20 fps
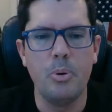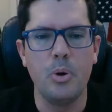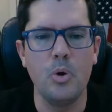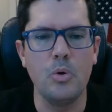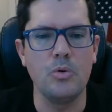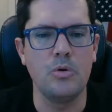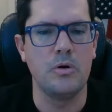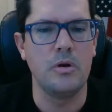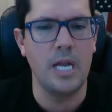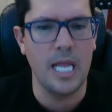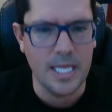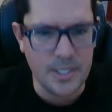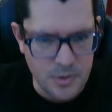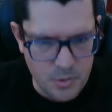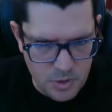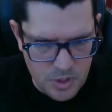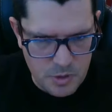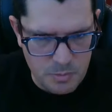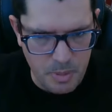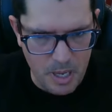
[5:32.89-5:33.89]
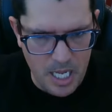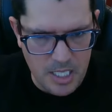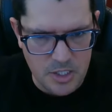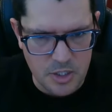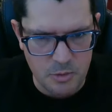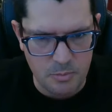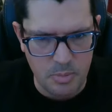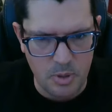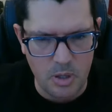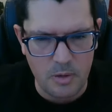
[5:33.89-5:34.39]
Putin is
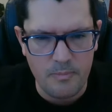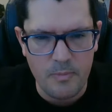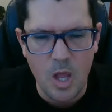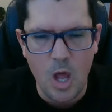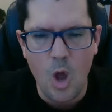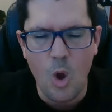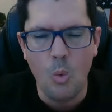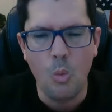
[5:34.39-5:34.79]
responsible.